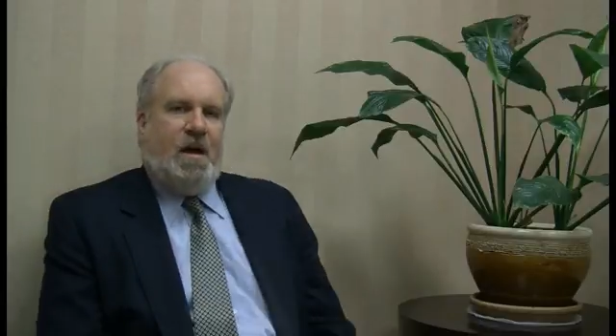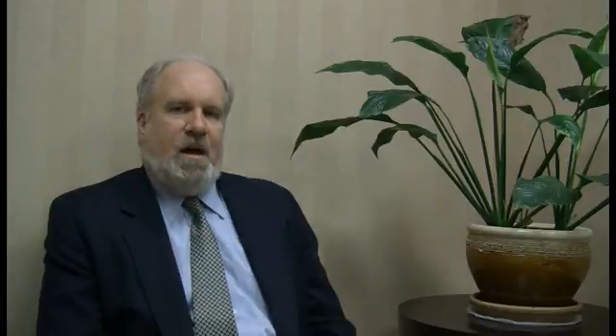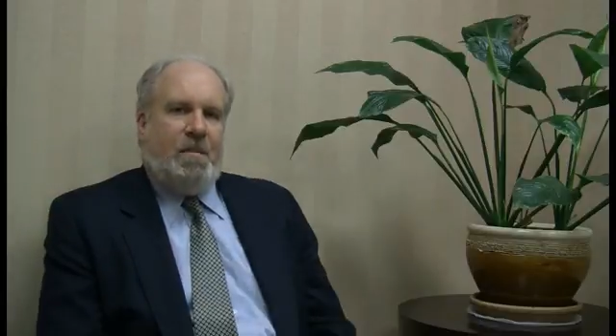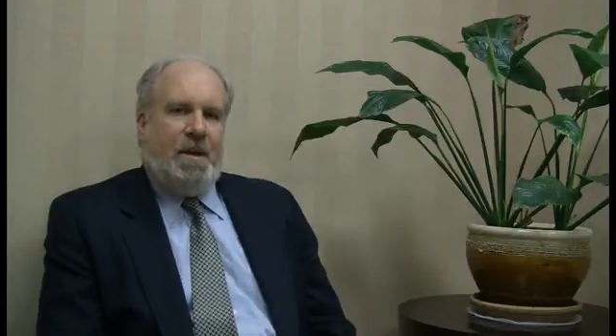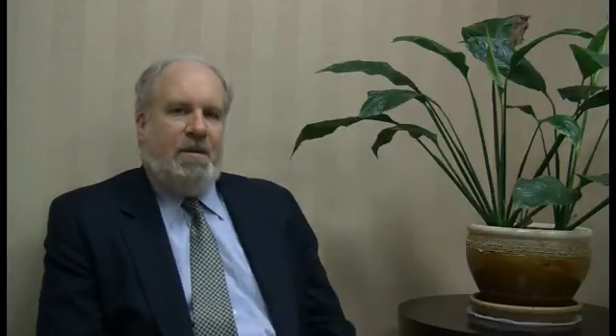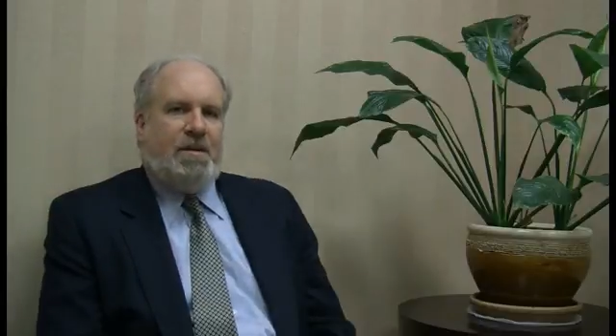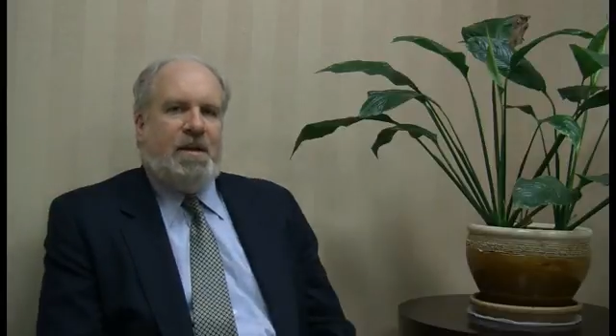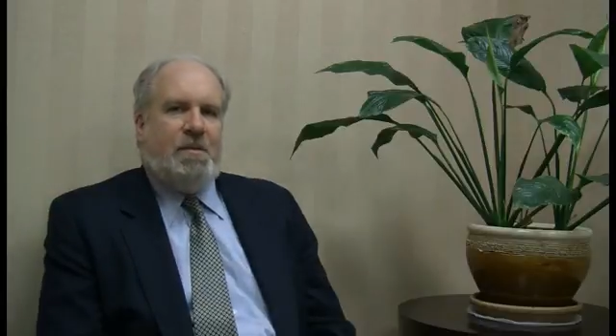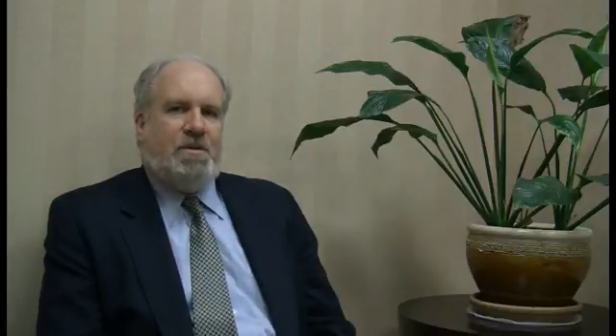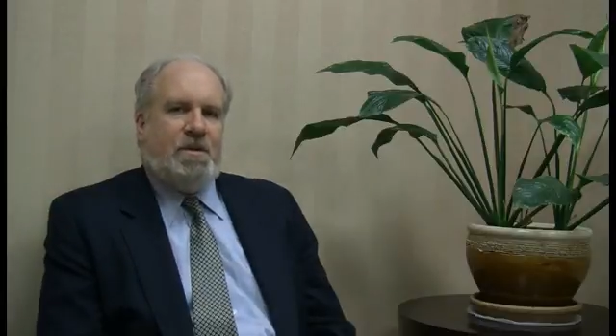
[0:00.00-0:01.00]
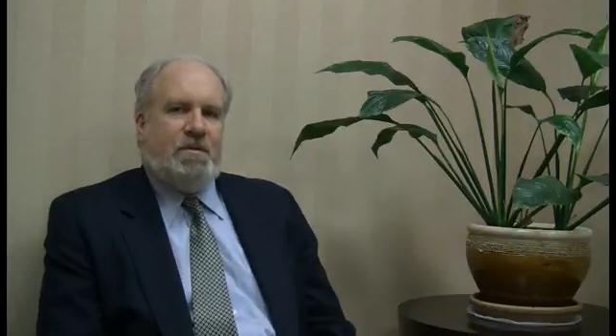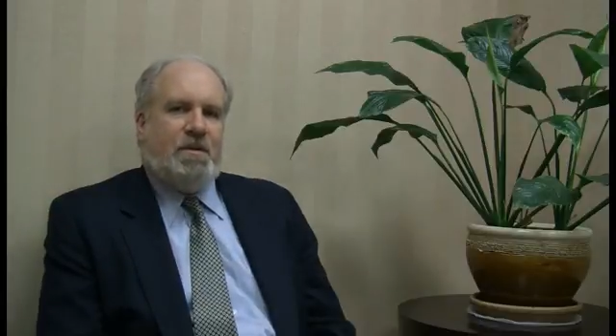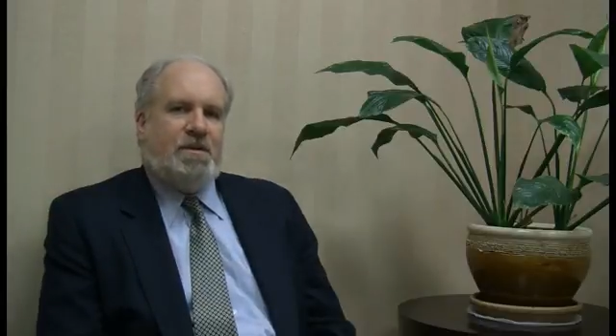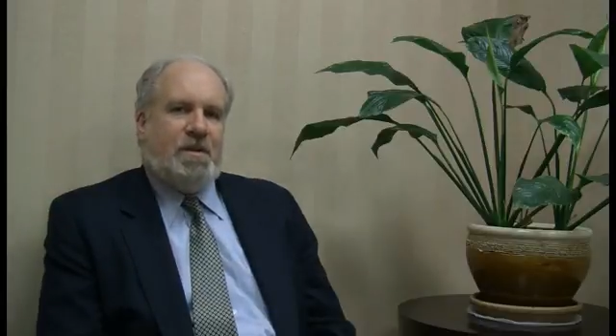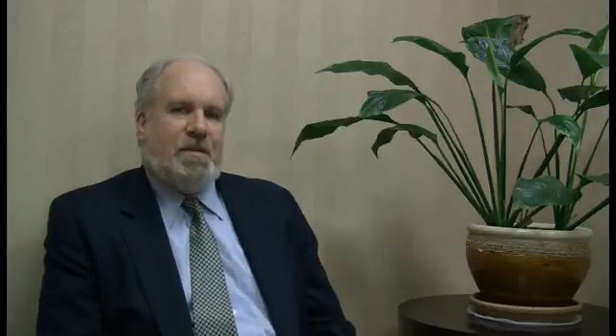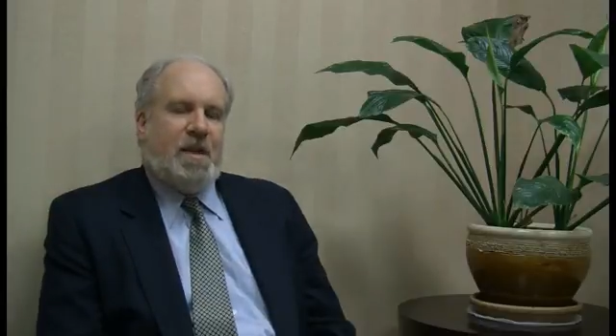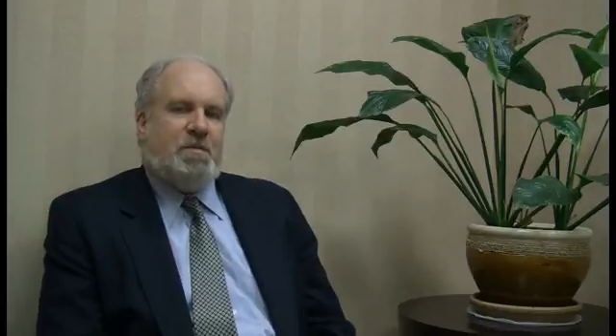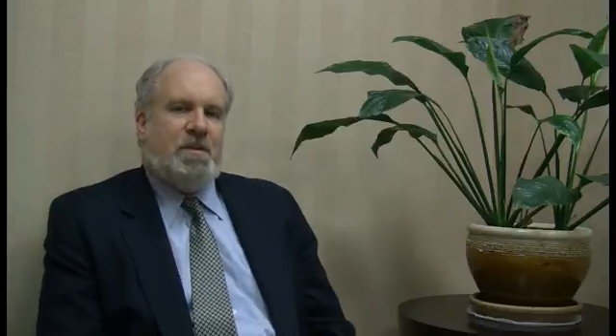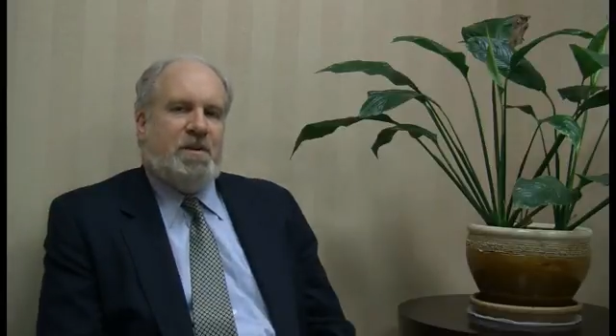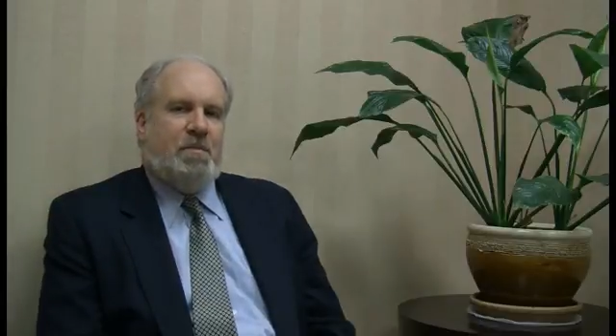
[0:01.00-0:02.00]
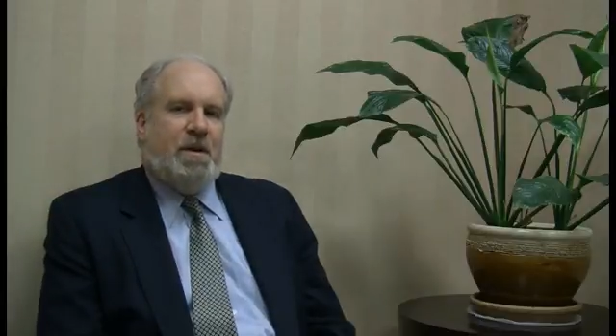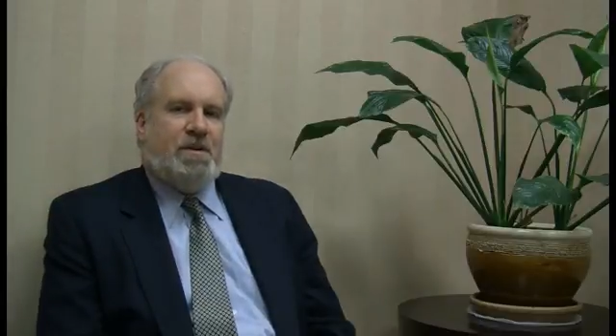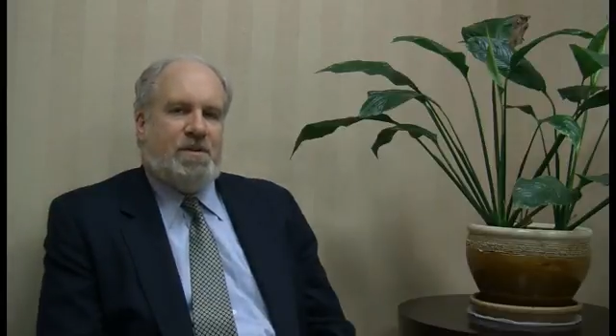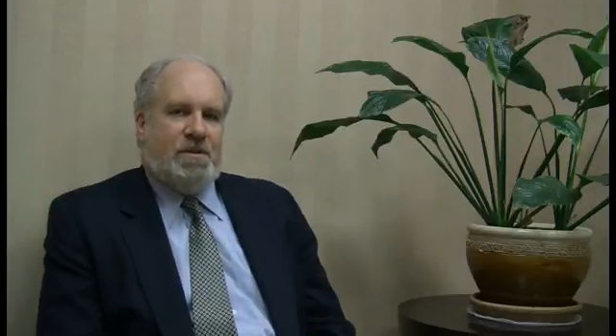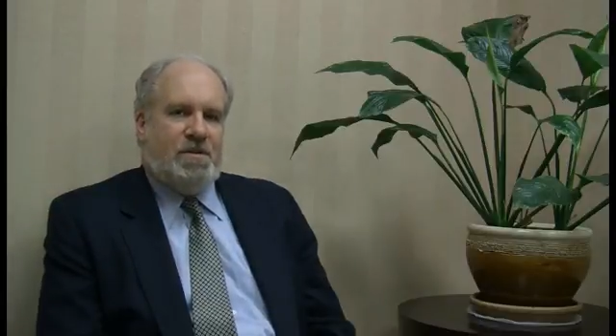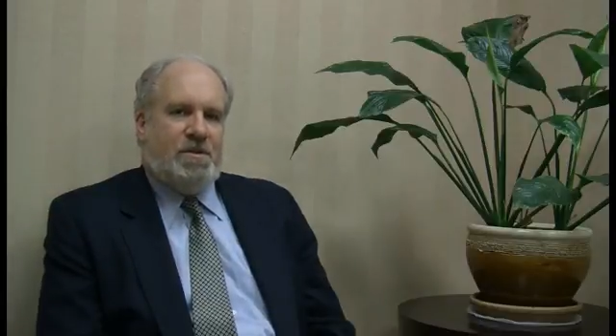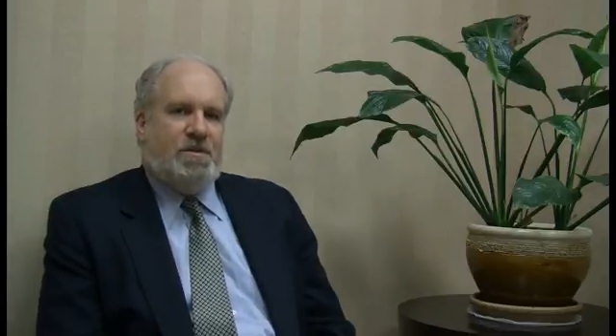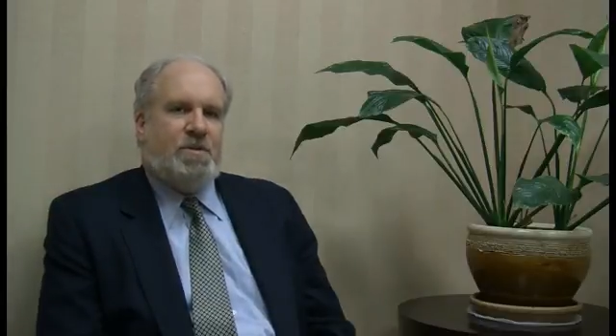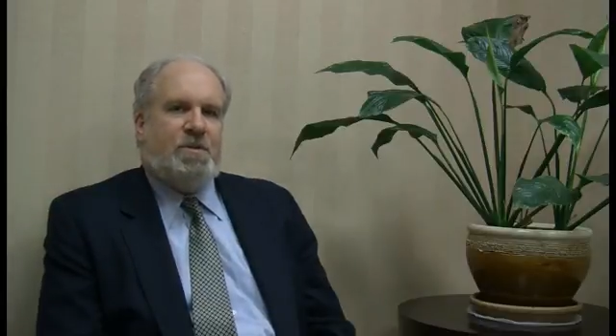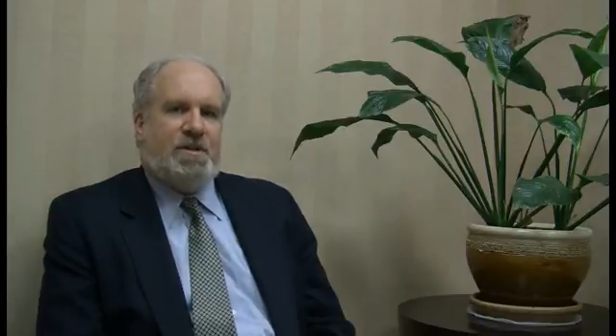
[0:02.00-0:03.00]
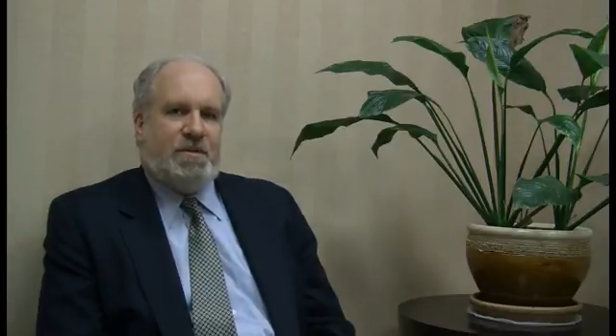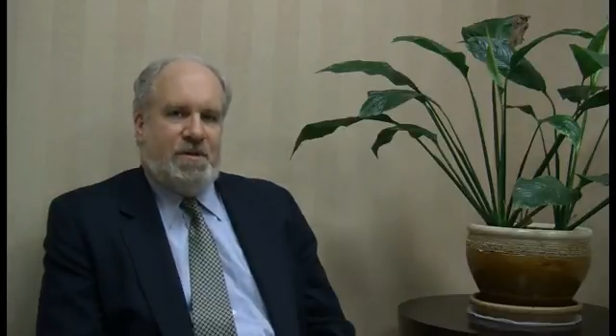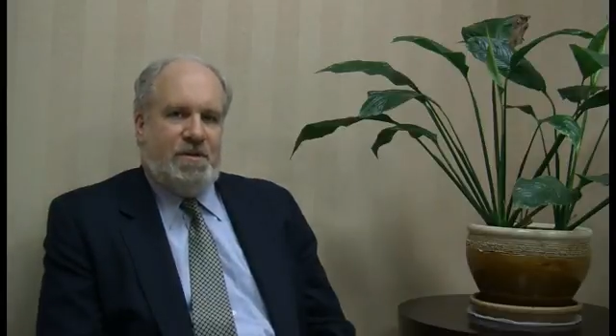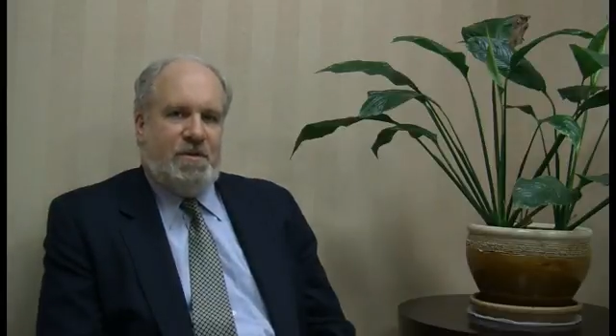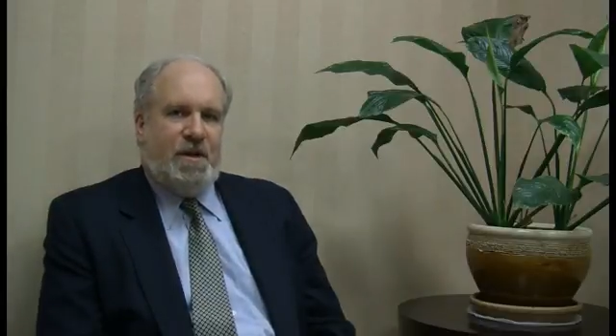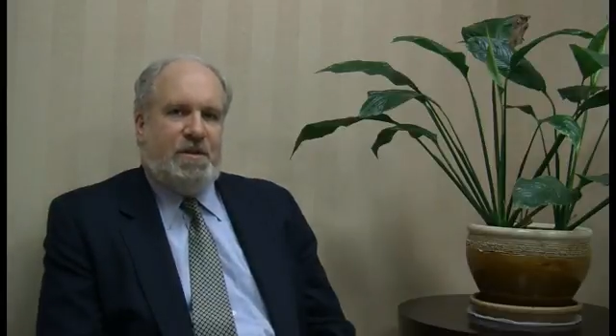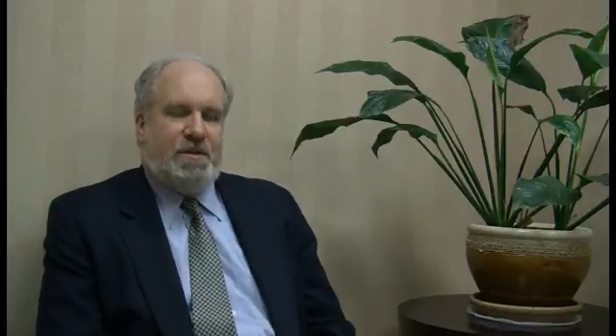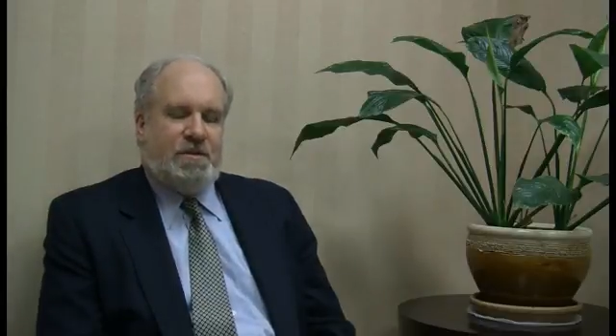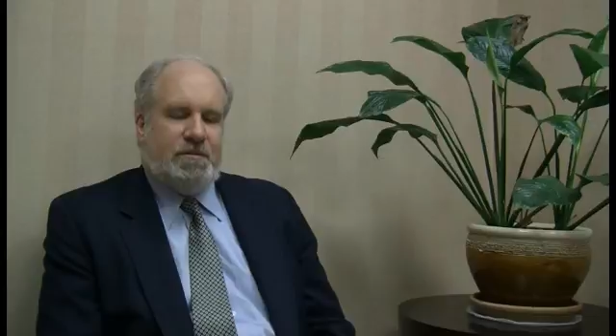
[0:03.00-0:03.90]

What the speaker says: A paradigm shift can sometimes be the best solution to a stressful situation.